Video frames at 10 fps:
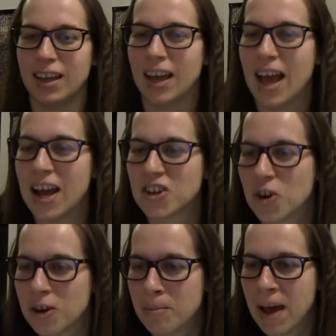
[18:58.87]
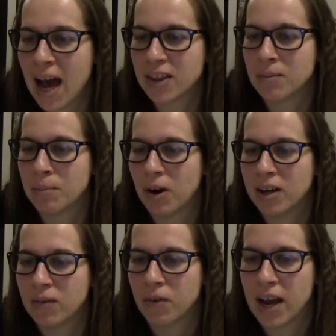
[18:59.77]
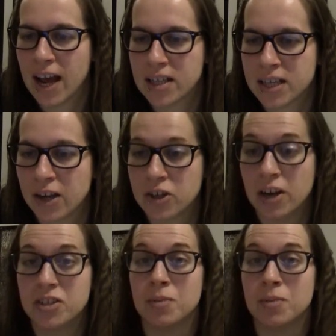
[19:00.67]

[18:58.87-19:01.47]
Had to go to Bath and Body for hand sanitizer.